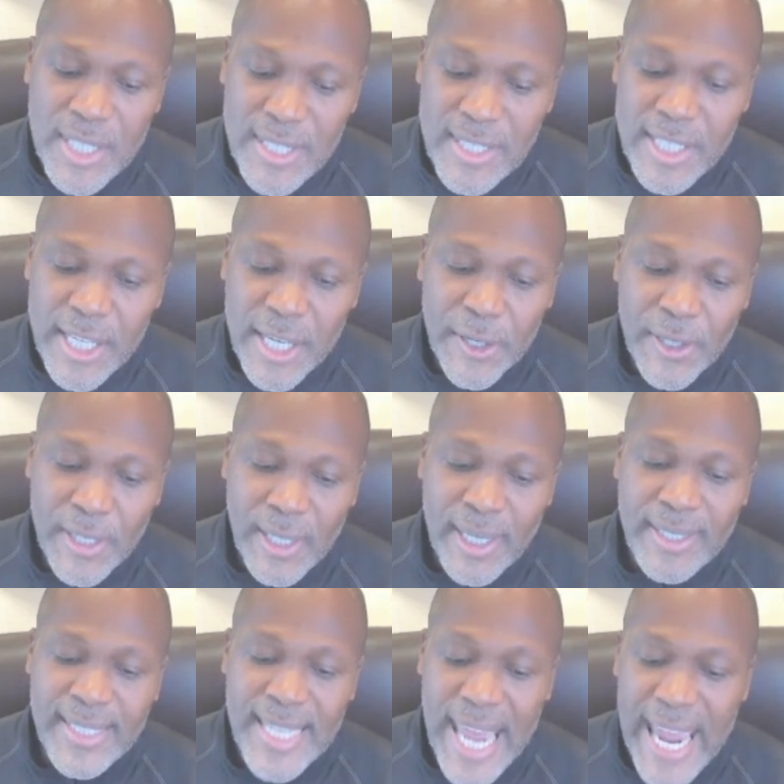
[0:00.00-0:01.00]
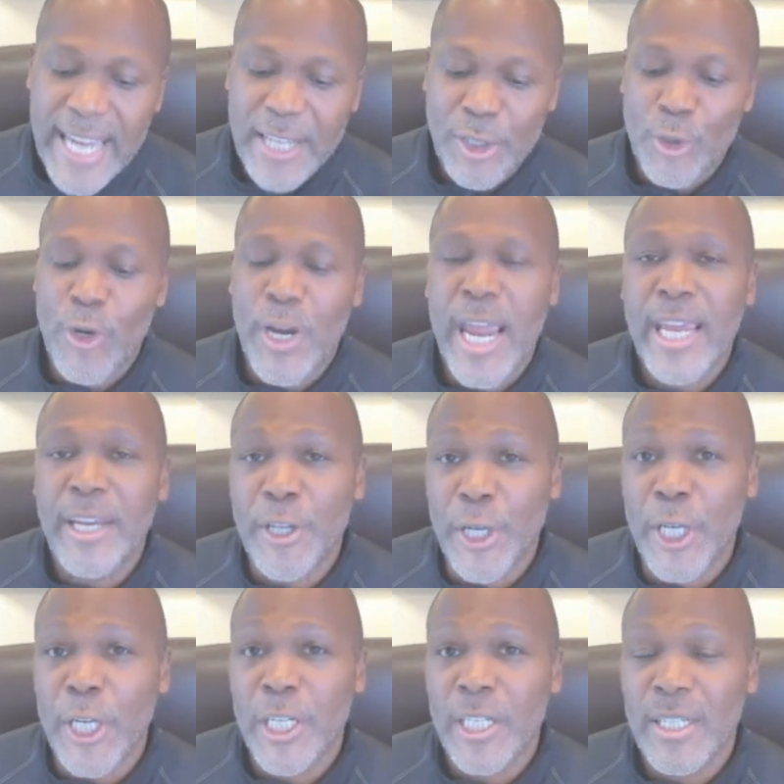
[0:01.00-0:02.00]
considered a tank
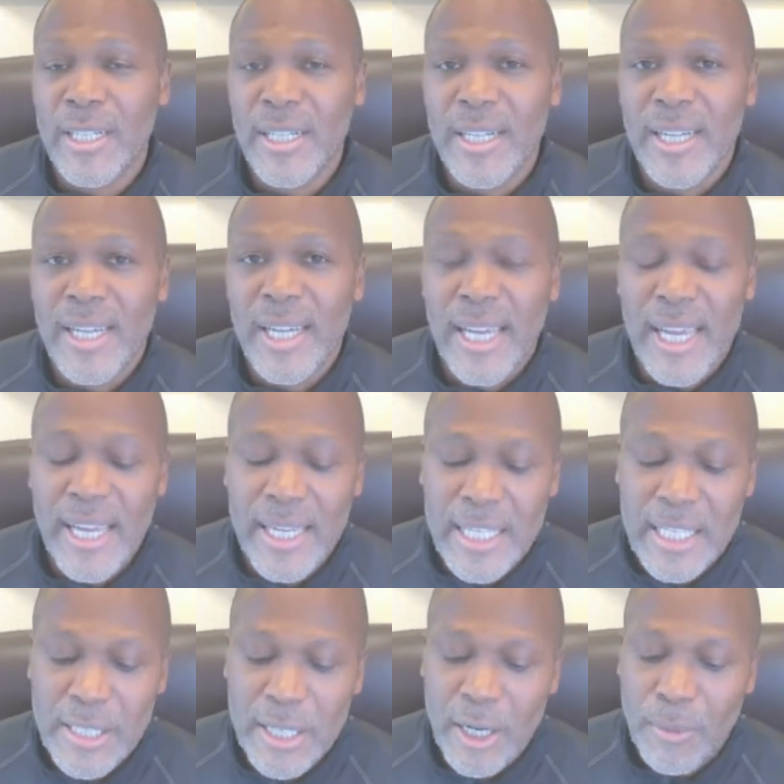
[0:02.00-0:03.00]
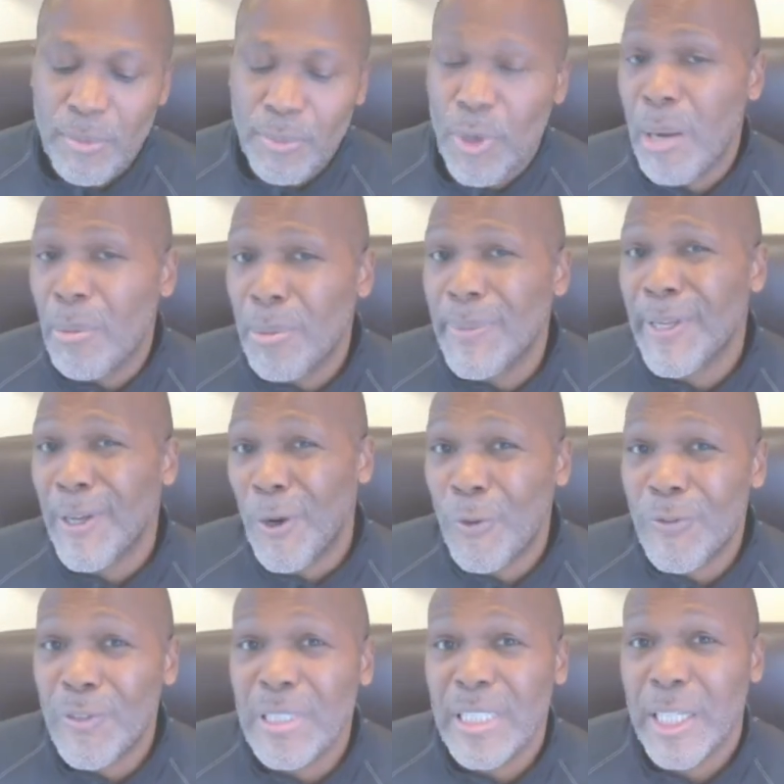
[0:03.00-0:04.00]
drainer is probably
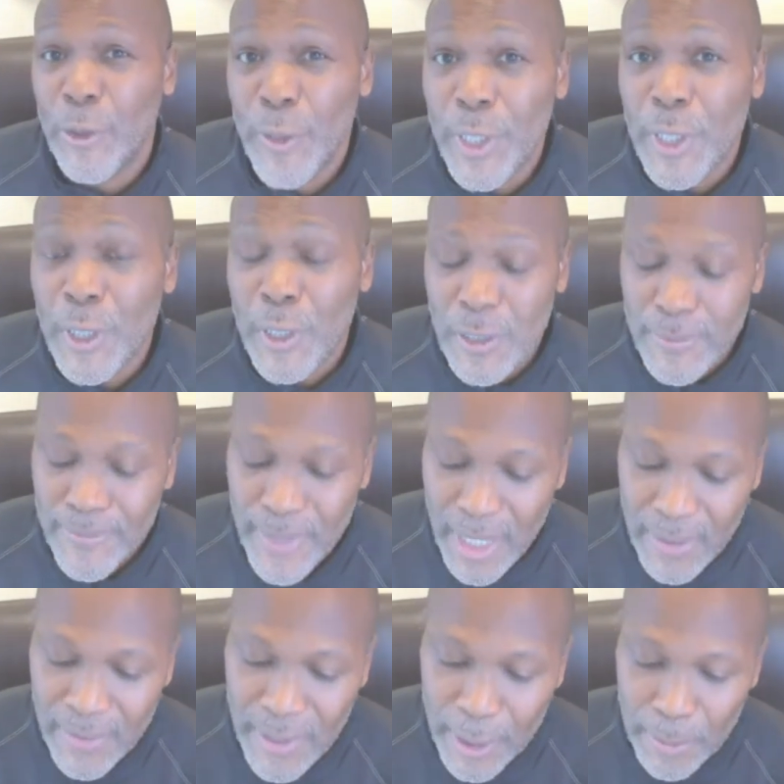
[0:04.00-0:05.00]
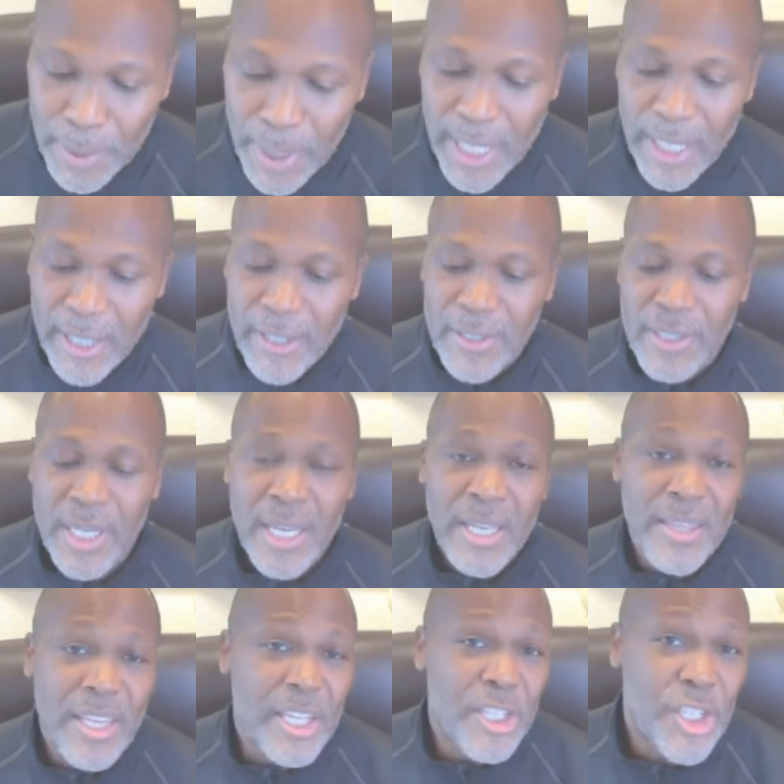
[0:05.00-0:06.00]
overly critical of their players.
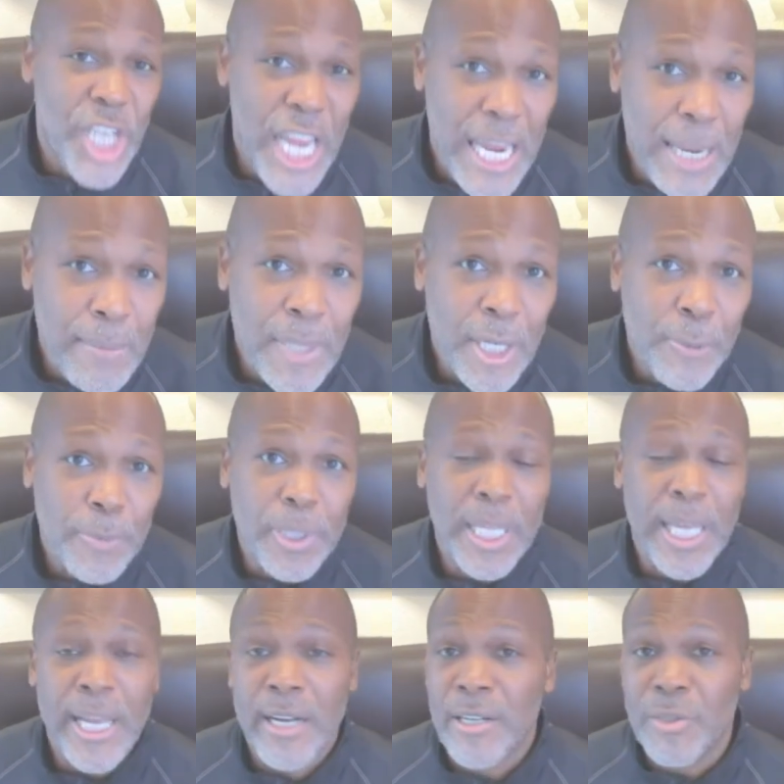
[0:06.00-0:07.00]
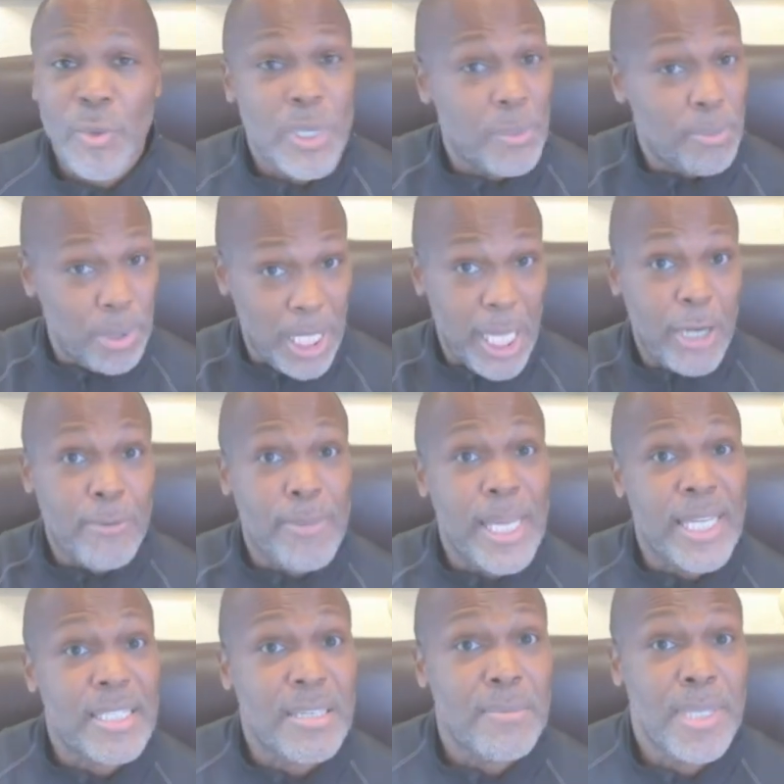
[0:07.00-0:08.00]
They shame their players when a player
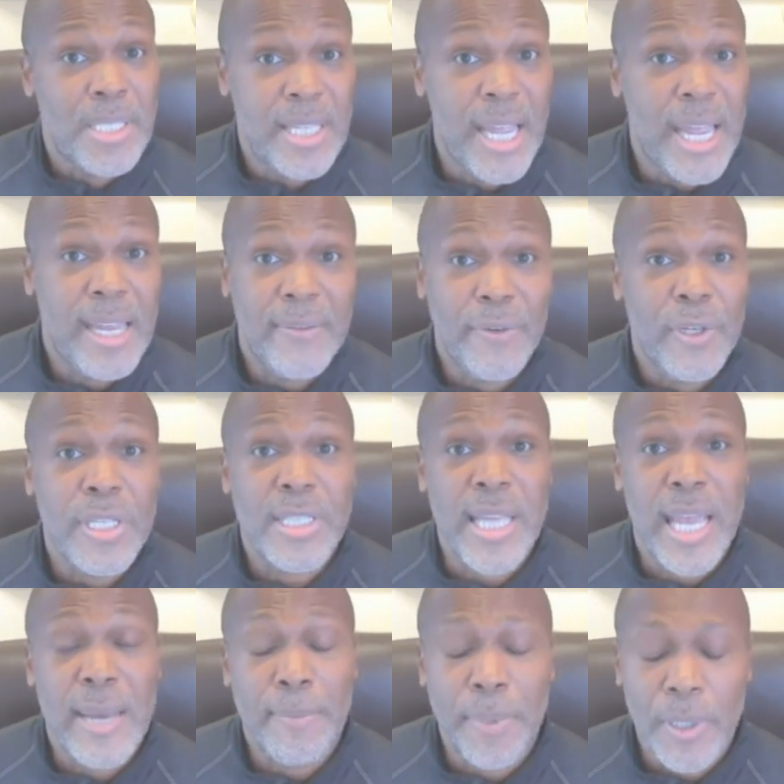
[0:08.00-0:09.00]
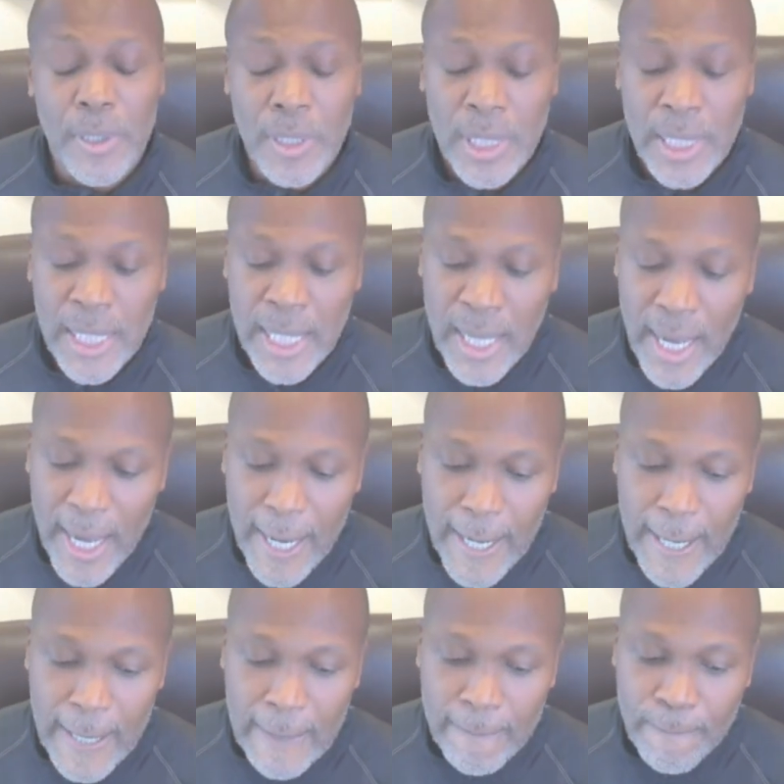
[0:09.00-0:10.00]
makes a mistake, for example.
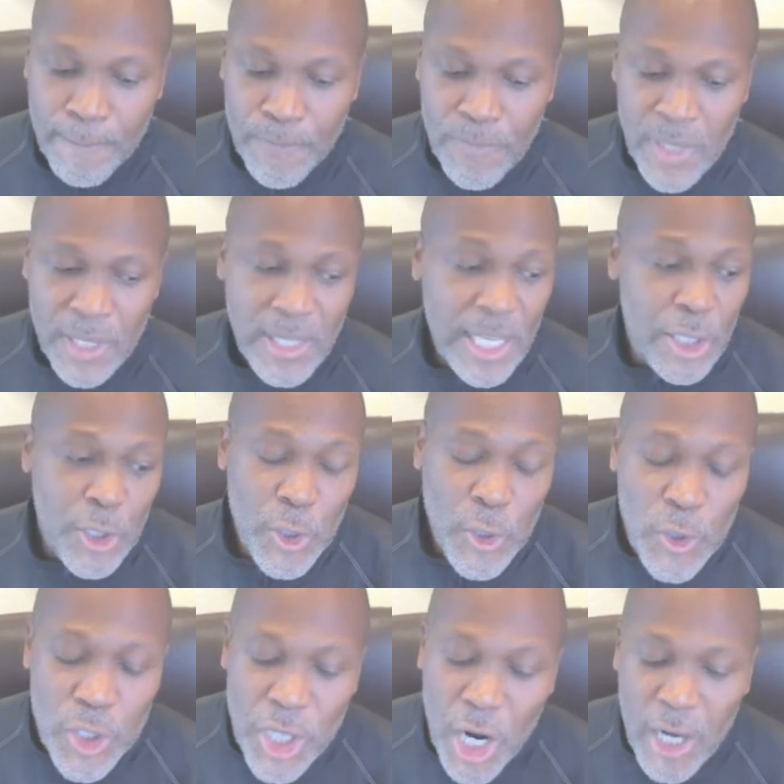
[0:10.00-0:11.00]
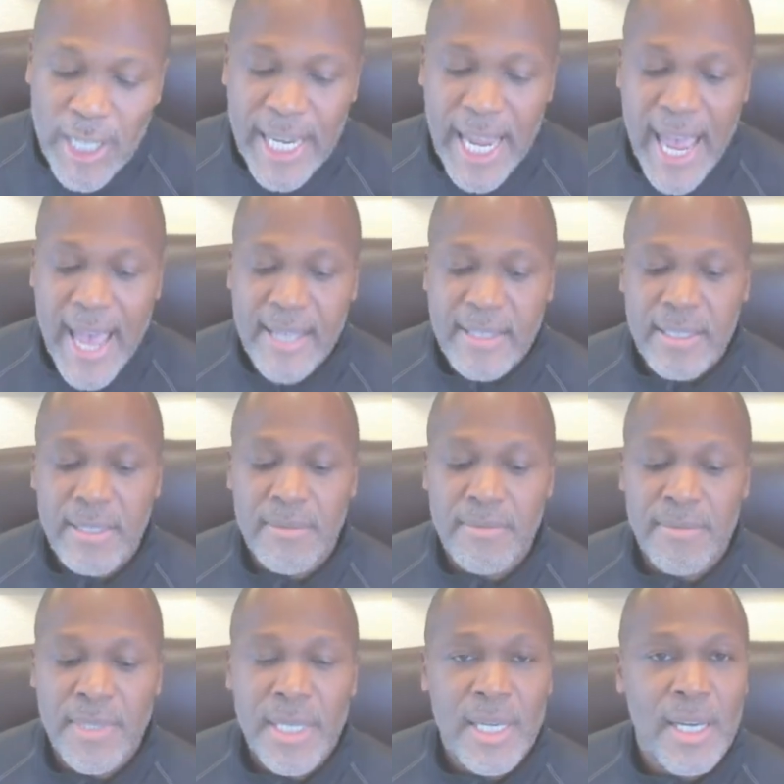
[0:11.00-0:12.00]
They use
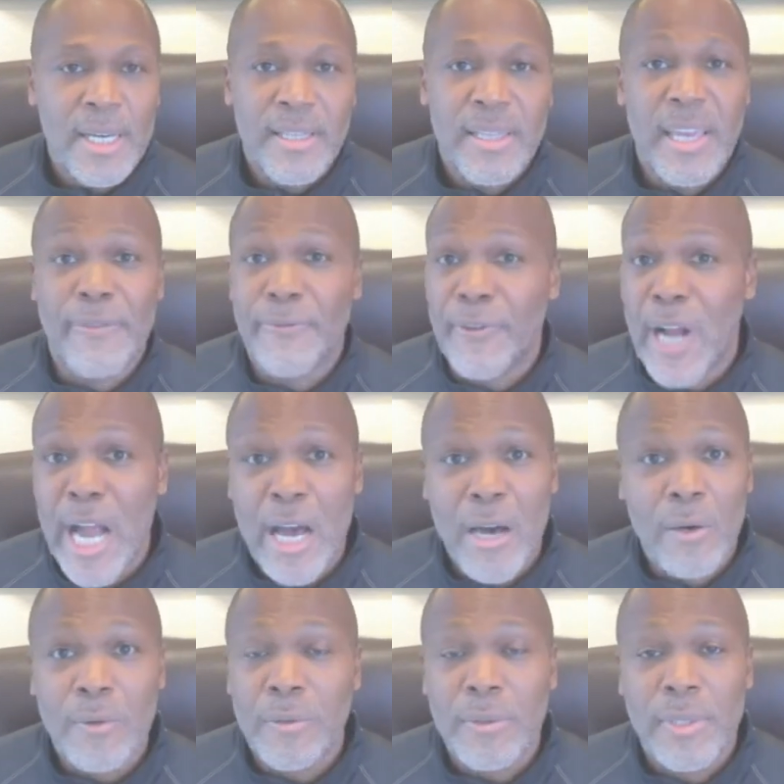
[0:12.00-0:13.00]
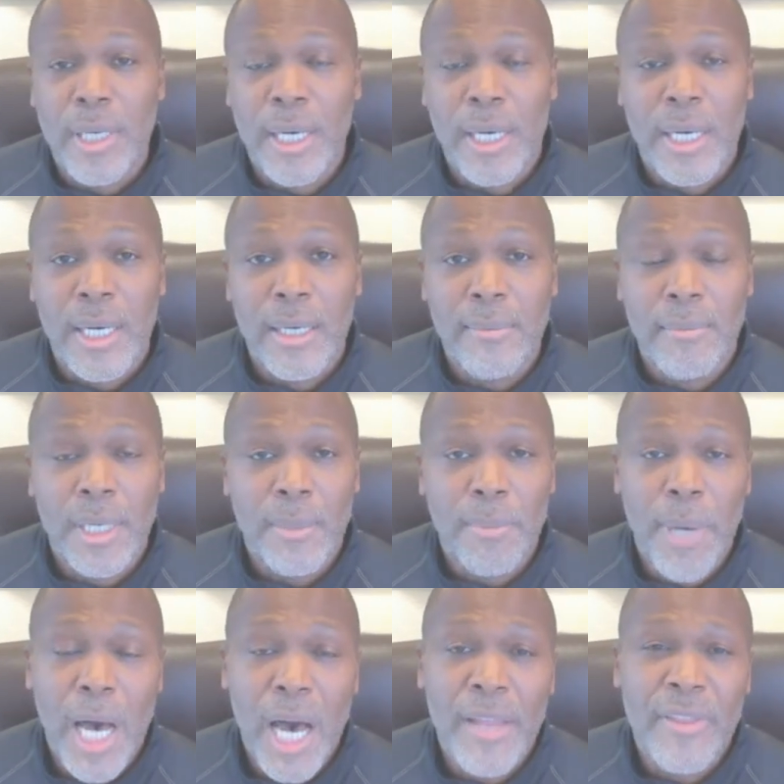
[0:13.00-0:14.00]
sarcasm. They frown
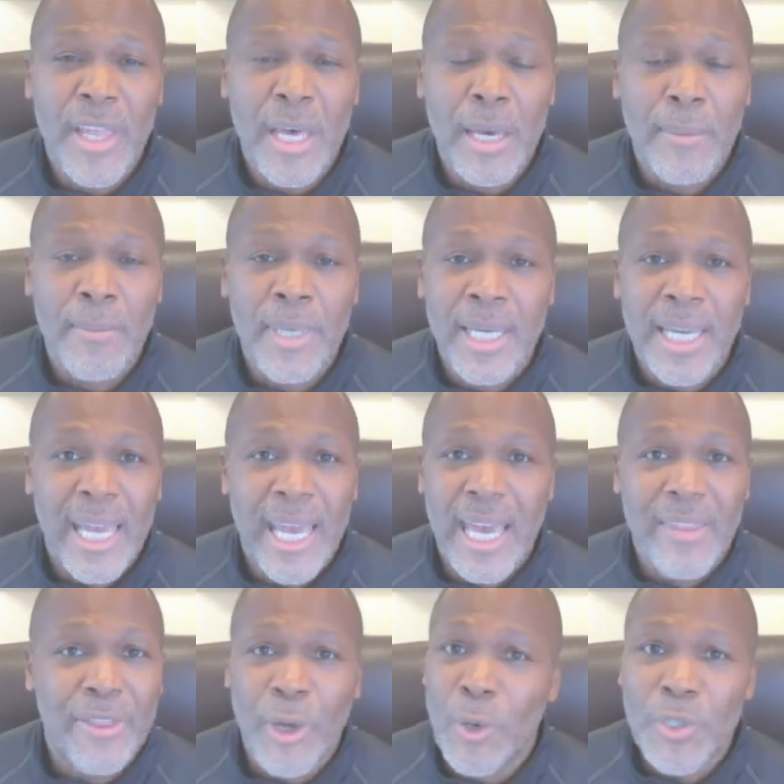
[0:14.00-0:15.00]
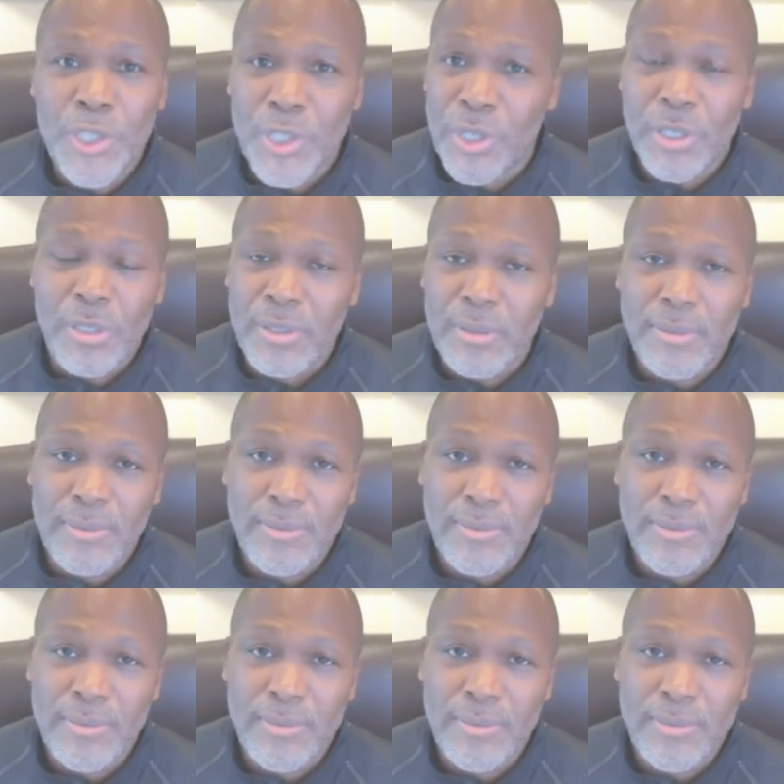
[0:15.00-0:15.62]
upon them. Those are